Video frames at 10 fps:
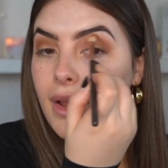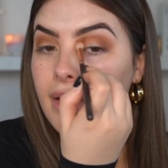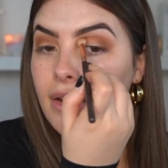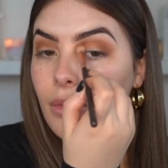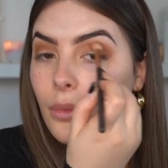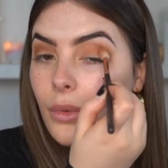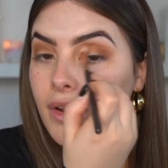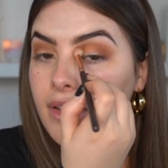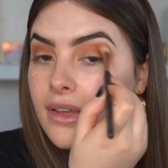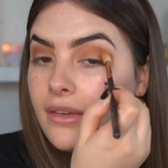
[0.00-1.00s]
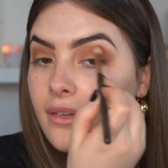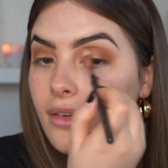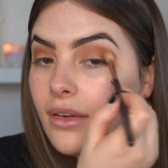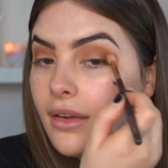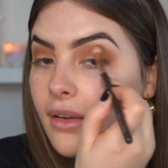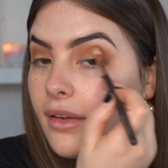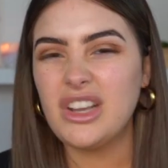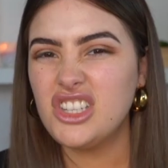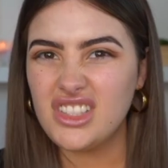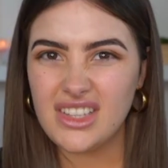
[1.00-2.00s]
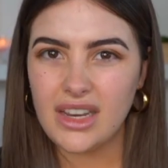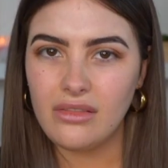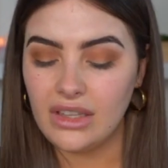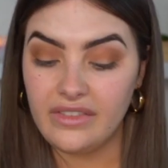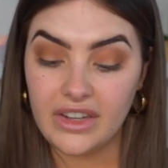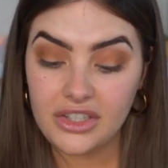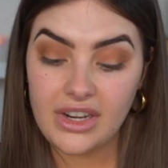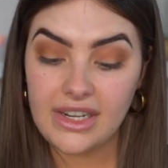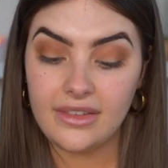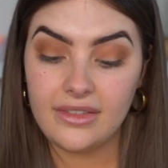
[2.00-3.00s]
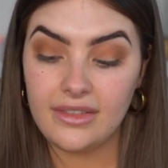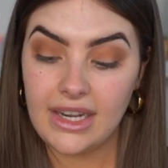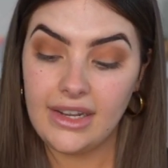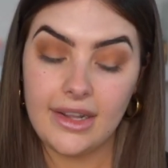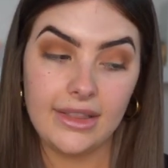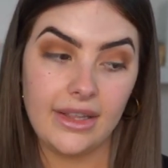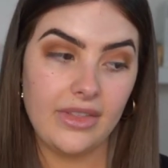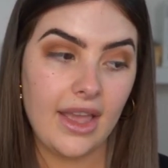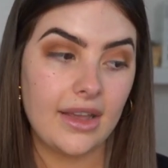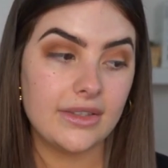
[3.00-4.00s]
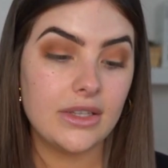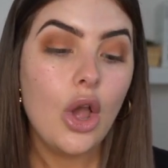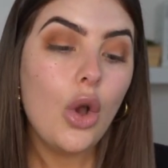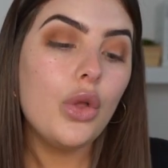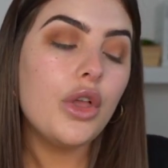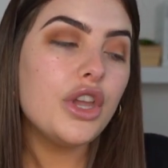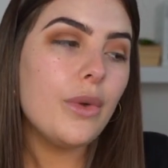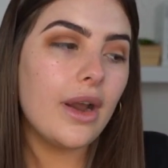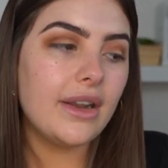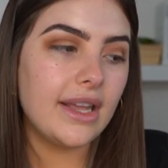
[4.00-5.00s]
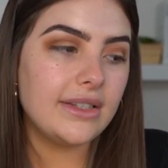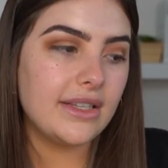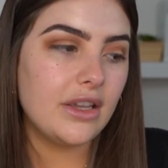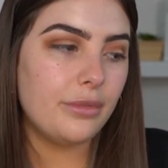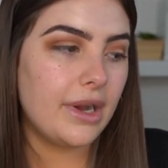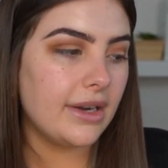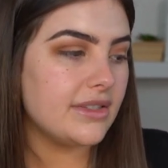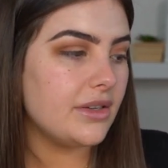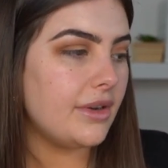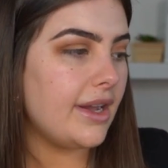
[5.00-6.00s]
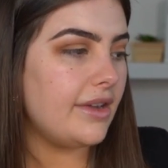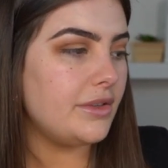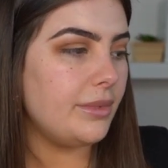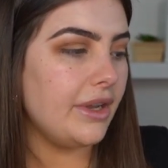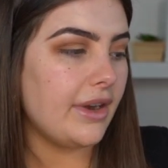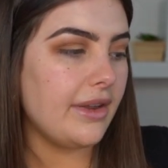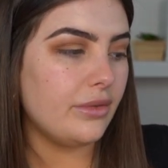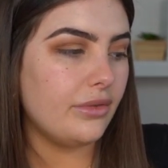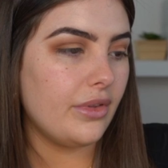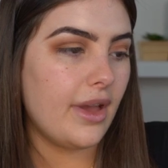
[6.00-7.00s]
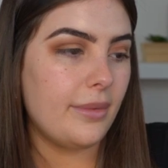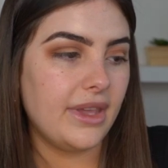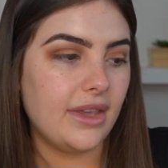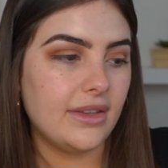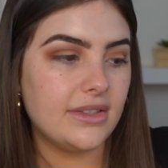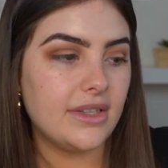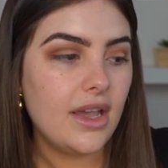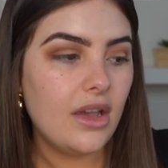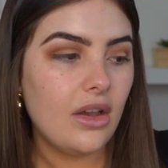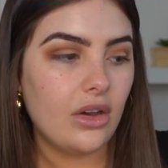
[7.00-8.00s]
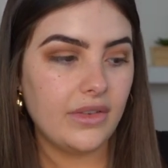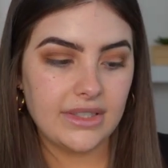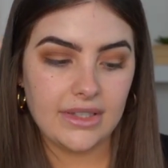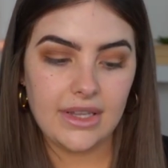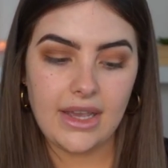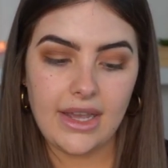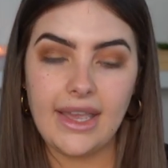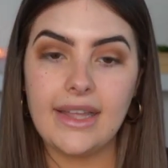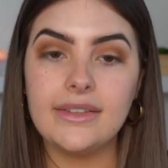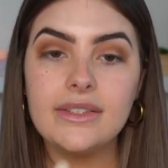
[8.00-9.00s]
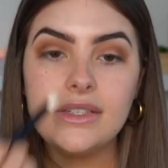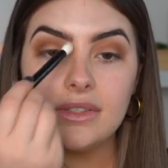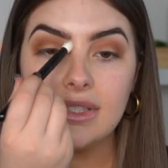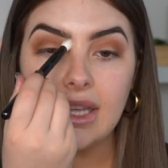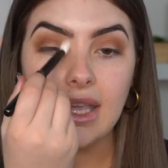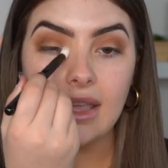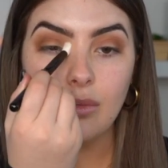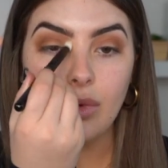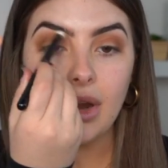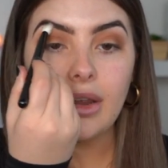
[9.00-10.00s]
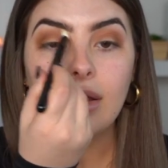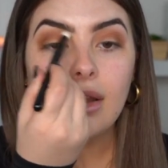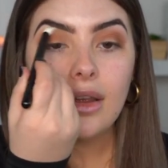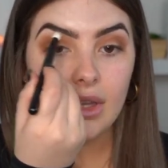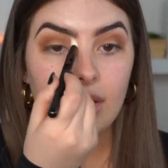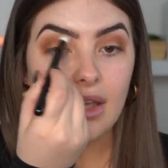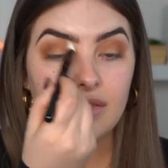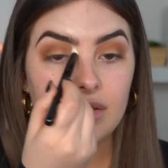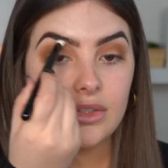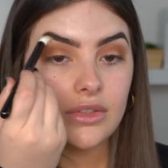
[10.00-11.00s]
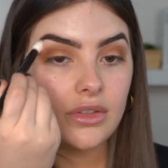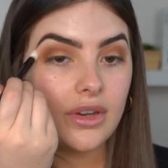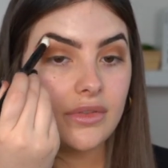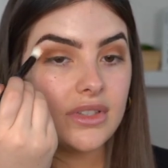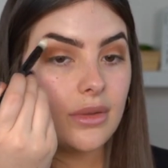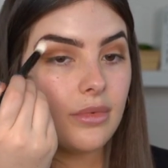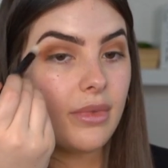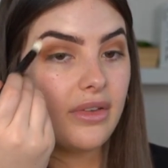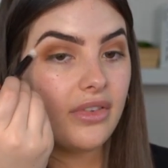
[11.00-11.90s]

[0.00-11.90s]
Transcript: and working, I'm actually just getting really frustrated that I can't leave the house. Although you are allowed to see your partner, so I have to be grateful for that, because obviously I can still see him, where I feel so sorry for some of my